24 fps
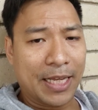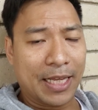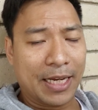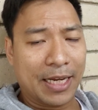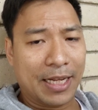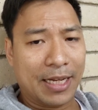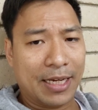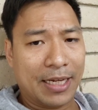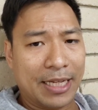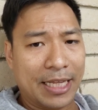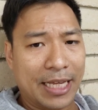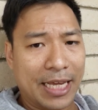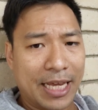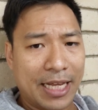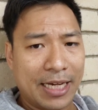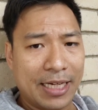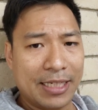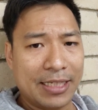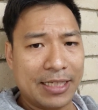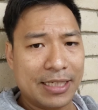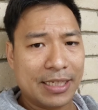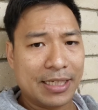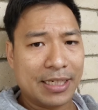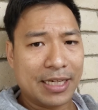and then the
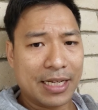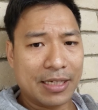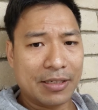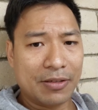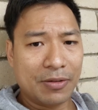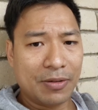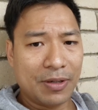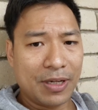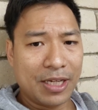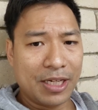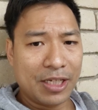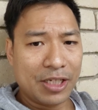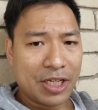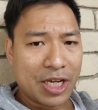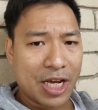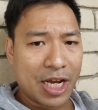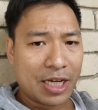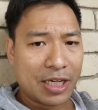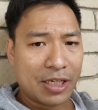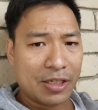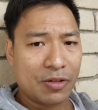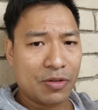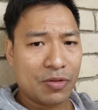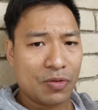energy that you
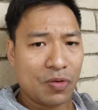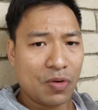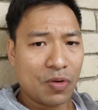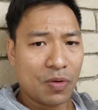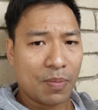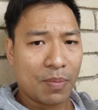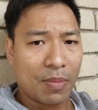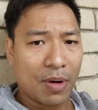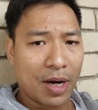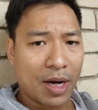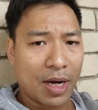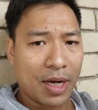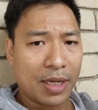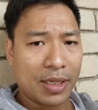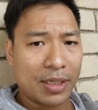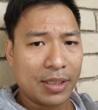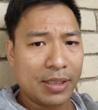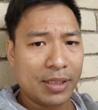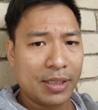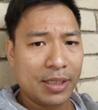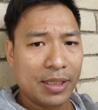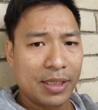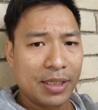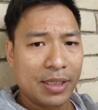inject into your
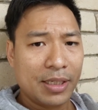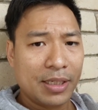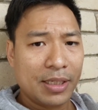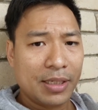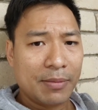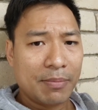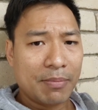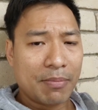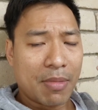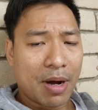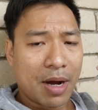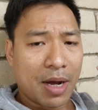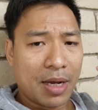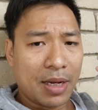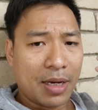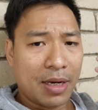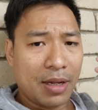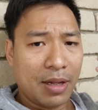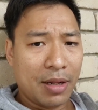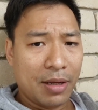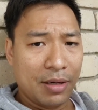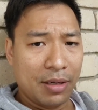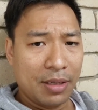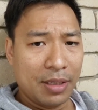mind
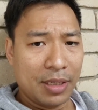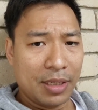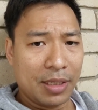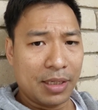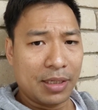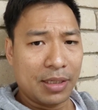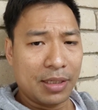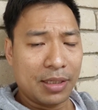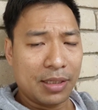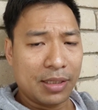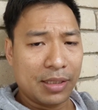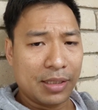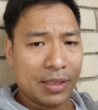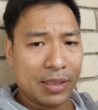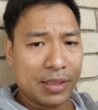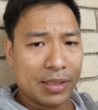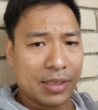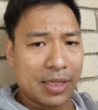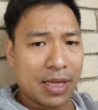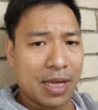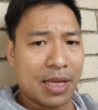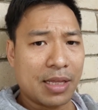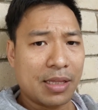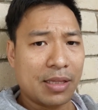by learning
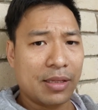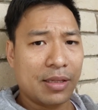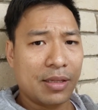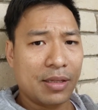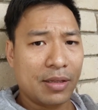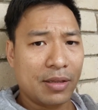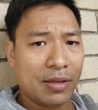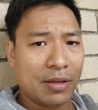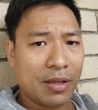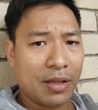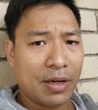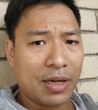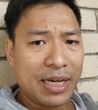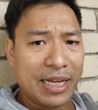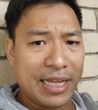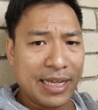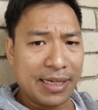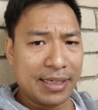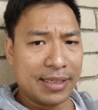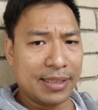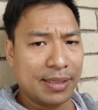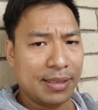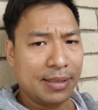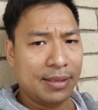is that the
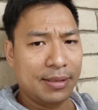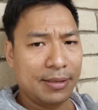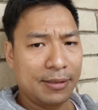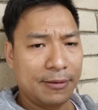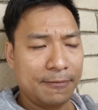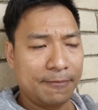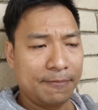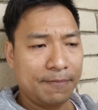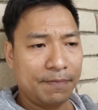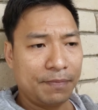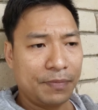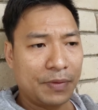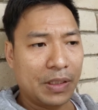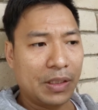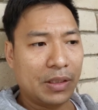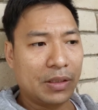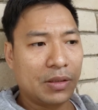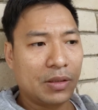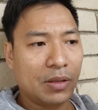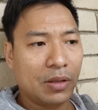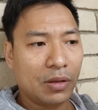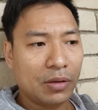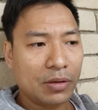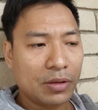need.
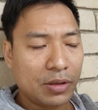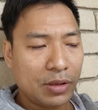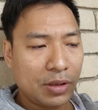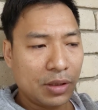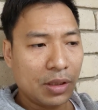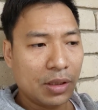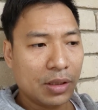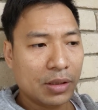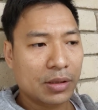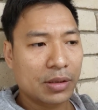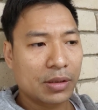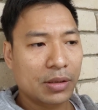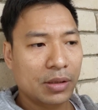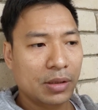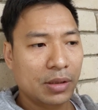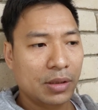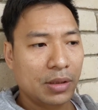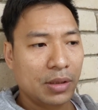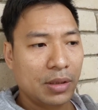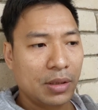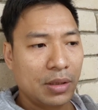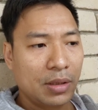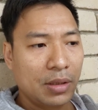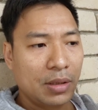It's not just
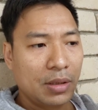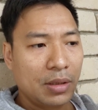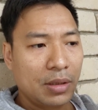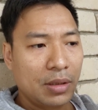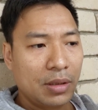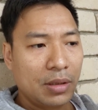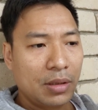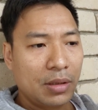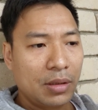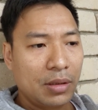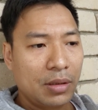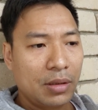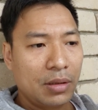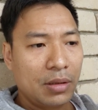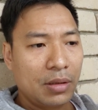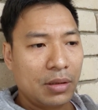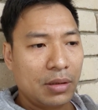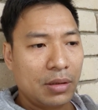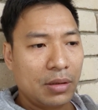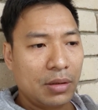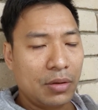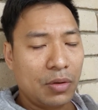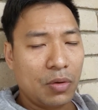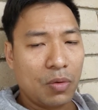
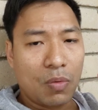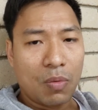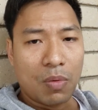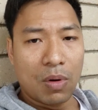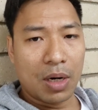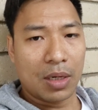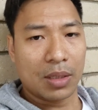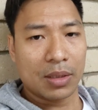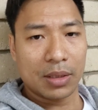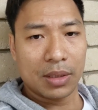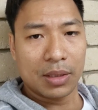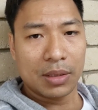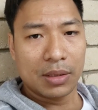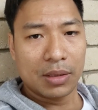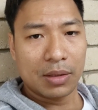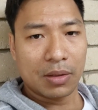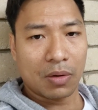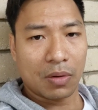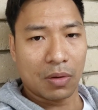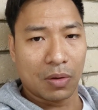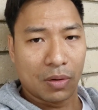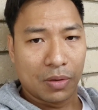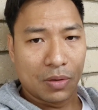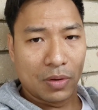you want it
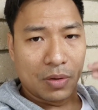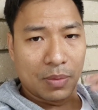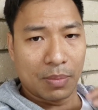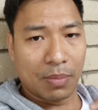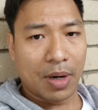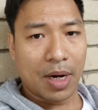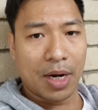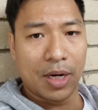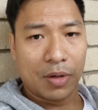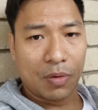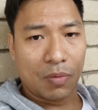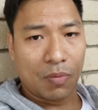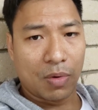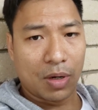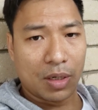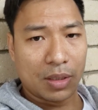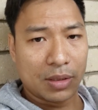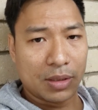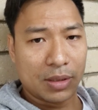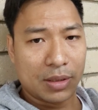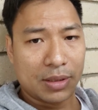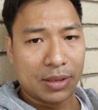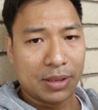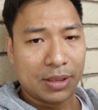or your mind
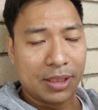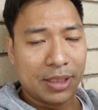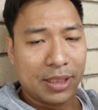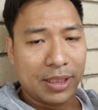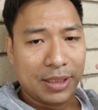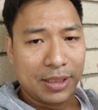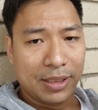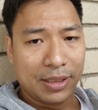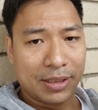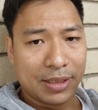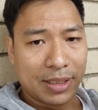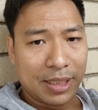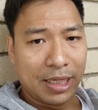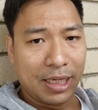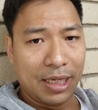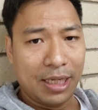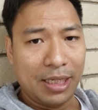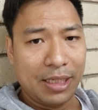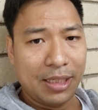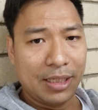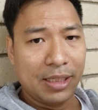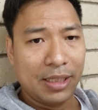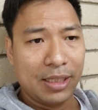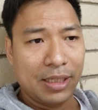want it, it is a
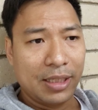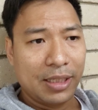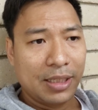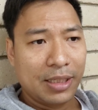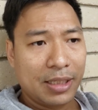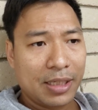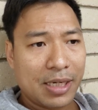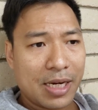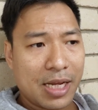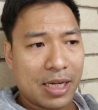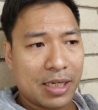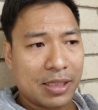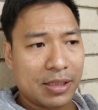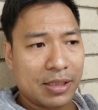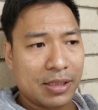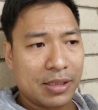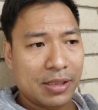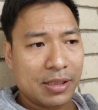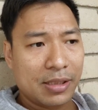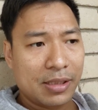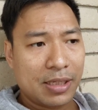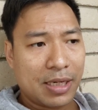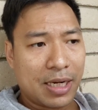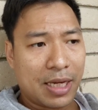need that
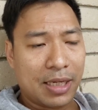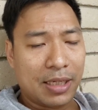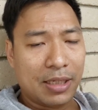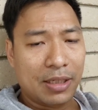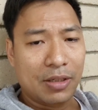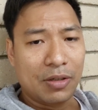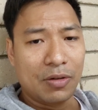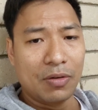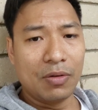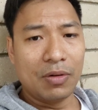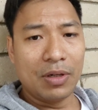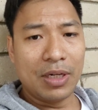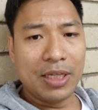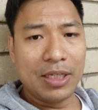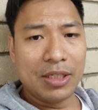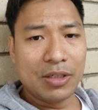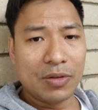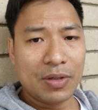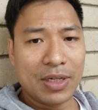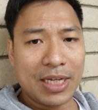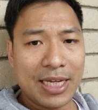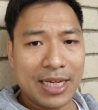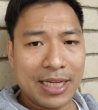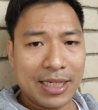like you need
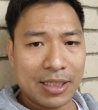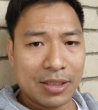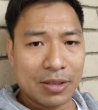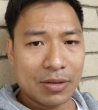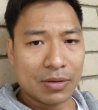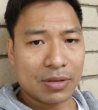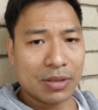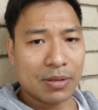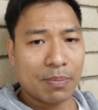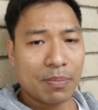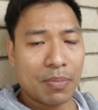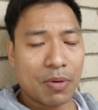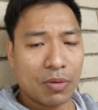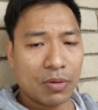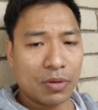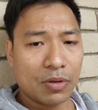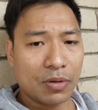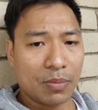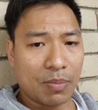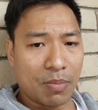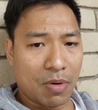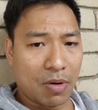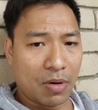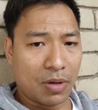to eat to
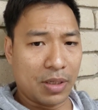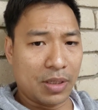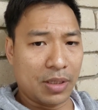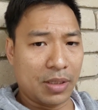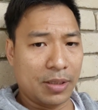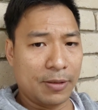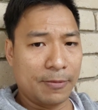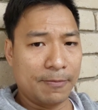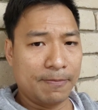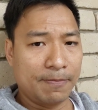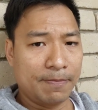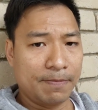support your body,